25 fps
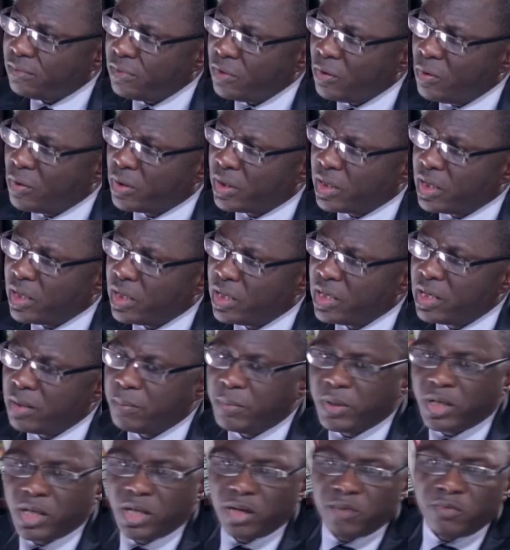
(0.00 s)
Okay, and they've
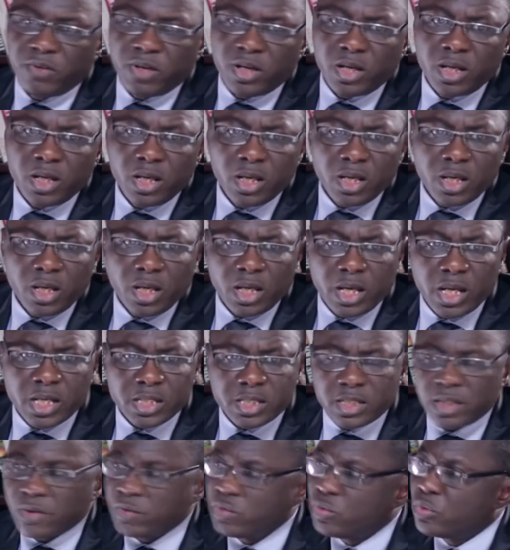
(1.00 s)
been given, I
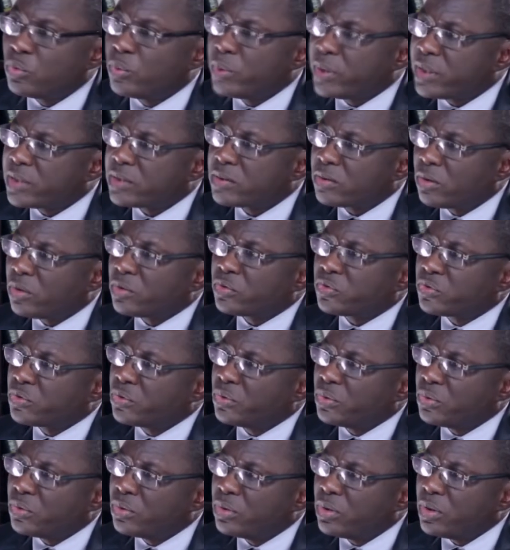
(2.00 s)
think, 2 weeks or
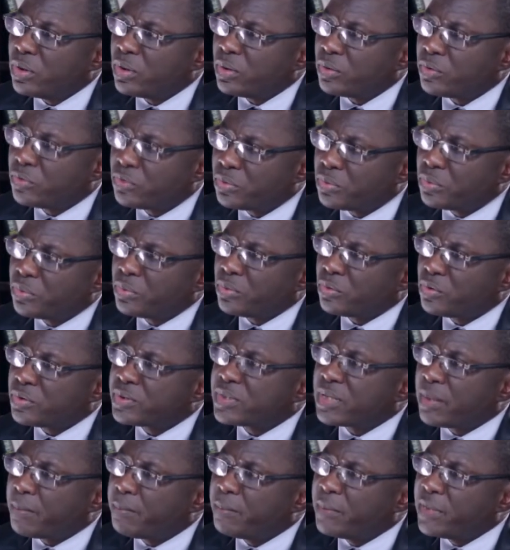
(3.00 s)
so to
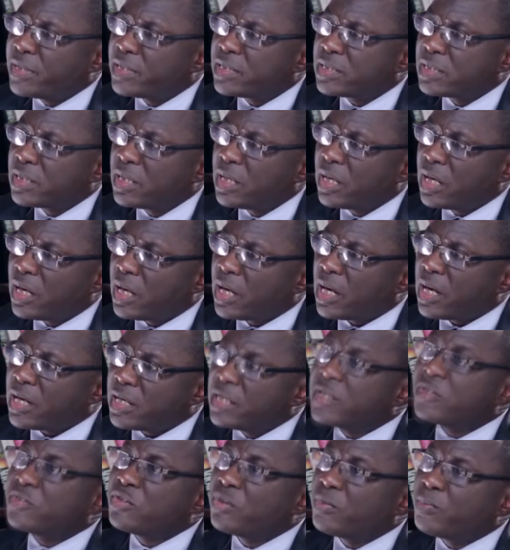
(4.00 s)
submit
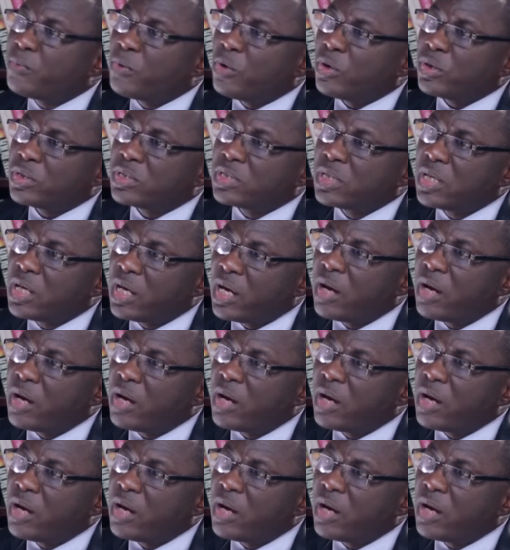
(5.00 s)
its report.